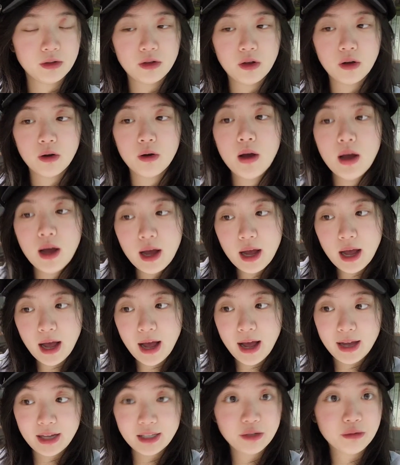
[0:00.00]
So
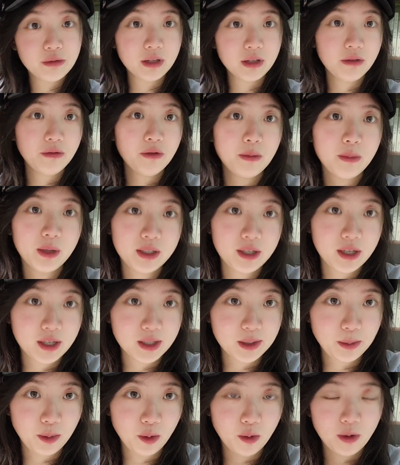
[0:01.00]
it's really for me to
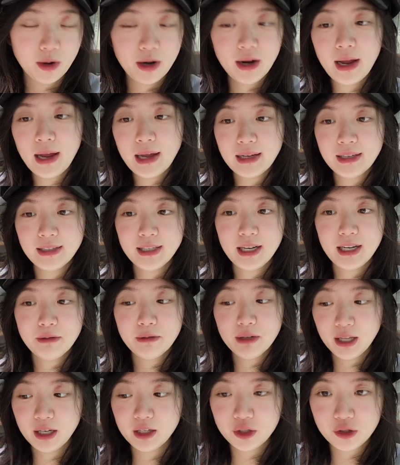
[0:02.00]
explore, and I
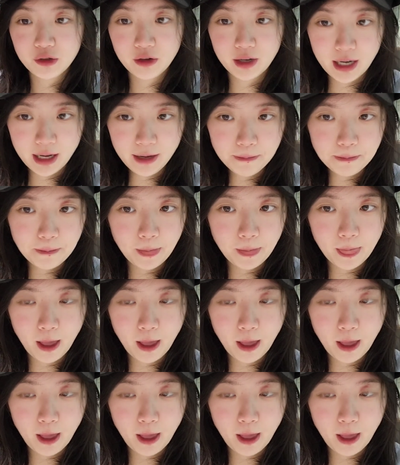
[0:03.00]
really enjoyed it.